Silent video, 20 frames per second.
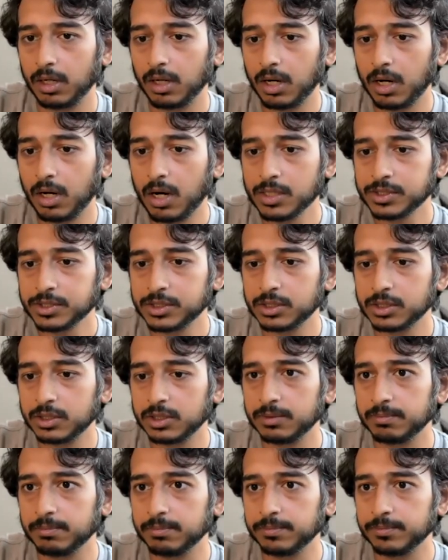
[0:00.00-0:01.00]

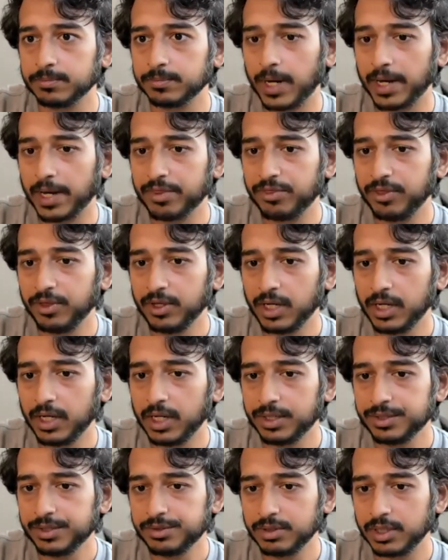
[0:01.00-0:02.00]
Awesome. I think I
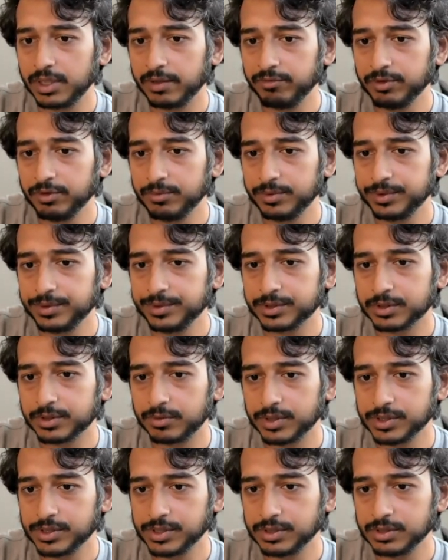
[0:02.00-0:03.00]
answered everyone's
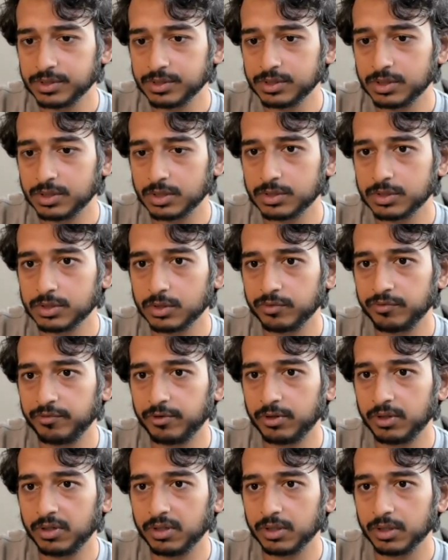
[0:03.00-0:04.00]
questions so
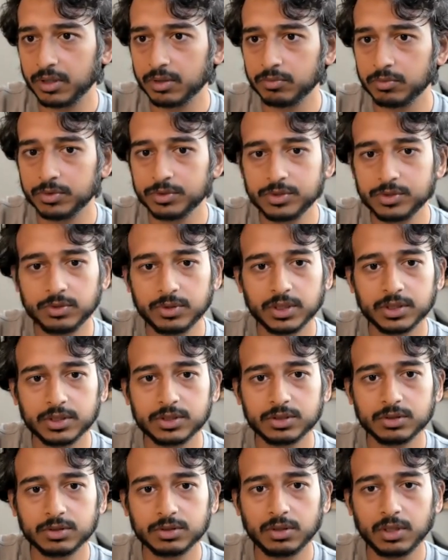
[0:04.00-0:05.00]
far. We'll do it
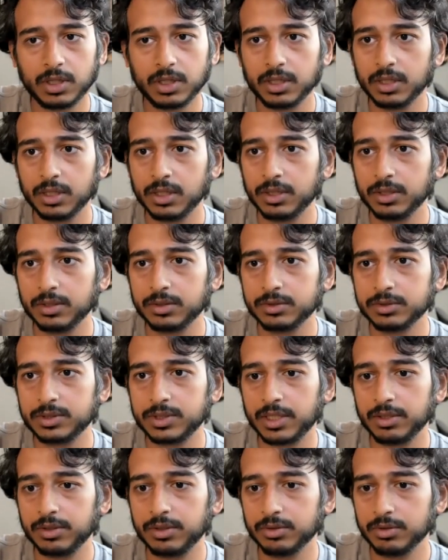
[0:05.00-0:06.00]
until
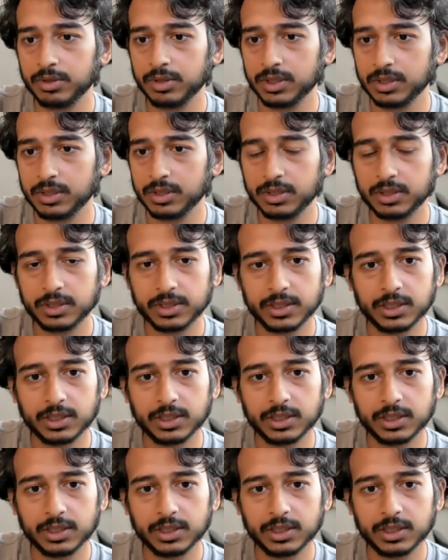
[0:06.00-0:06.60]
10:30.